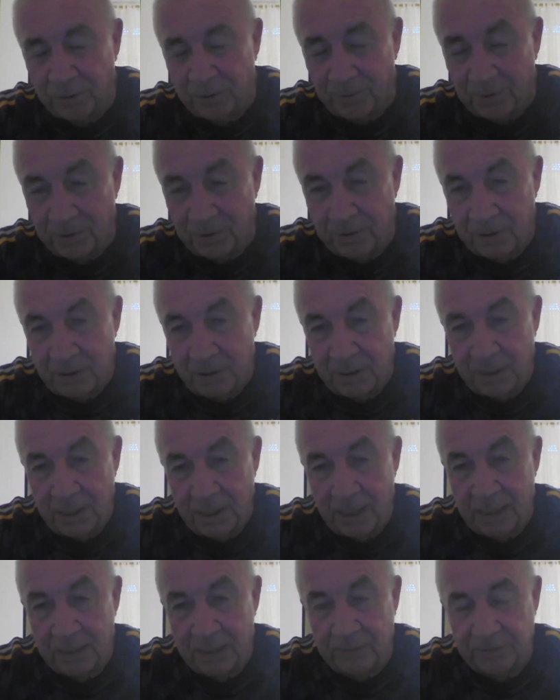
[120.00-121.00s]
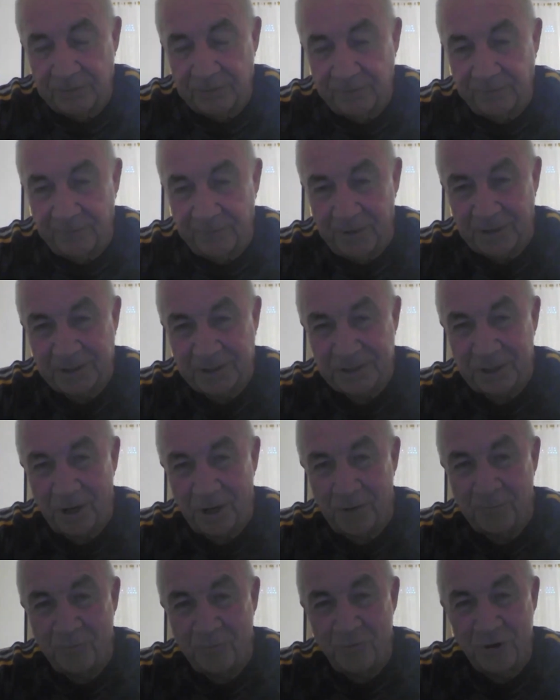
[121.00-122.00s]
normal. And it was the first
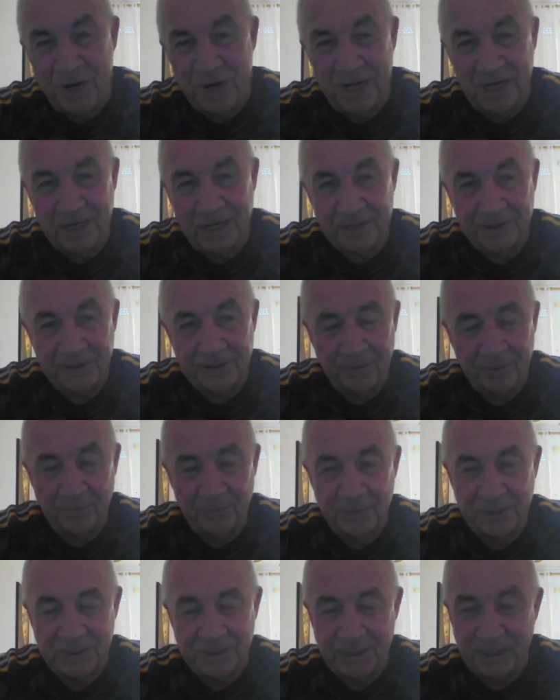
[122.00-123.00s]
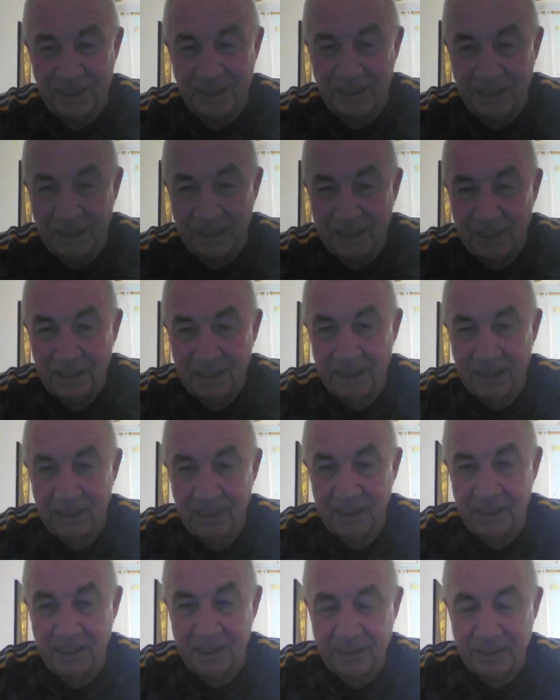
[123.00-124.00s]
time really, I think, we've seen
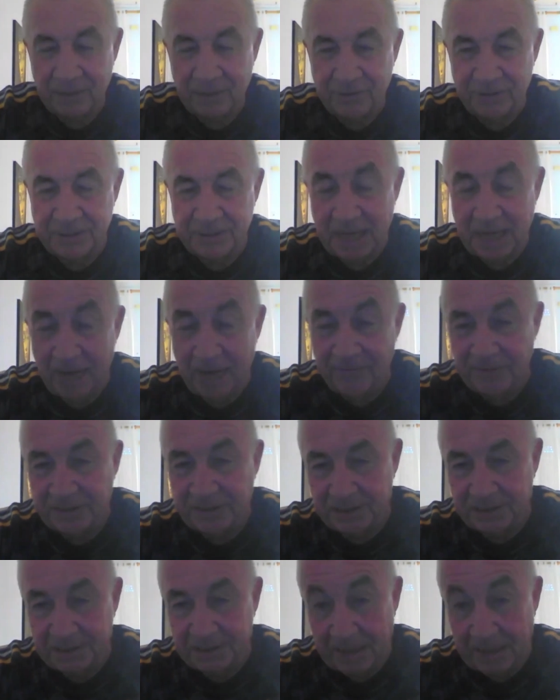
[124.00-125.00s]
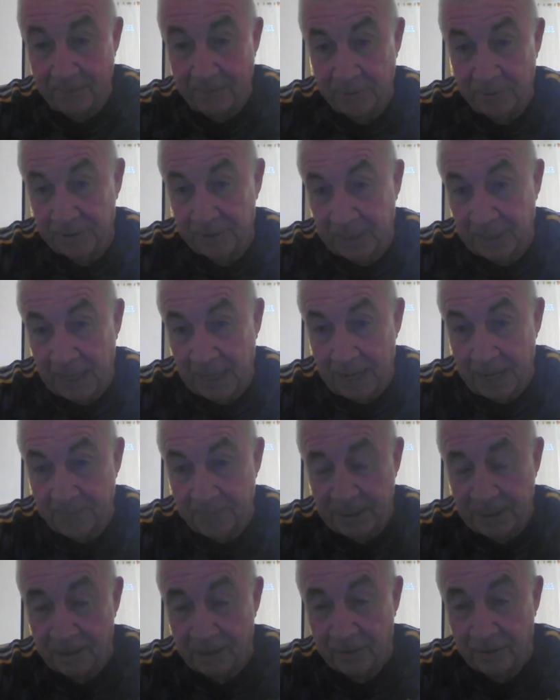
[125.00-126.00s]
Chris Davis's stamp on the
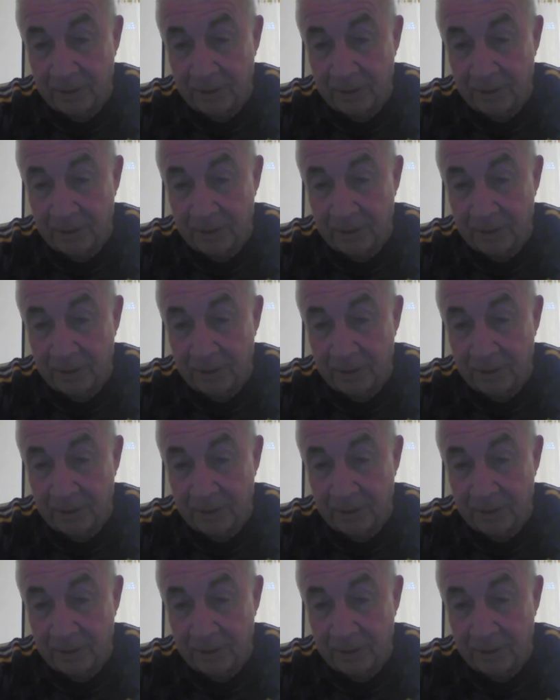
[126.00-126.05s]
game,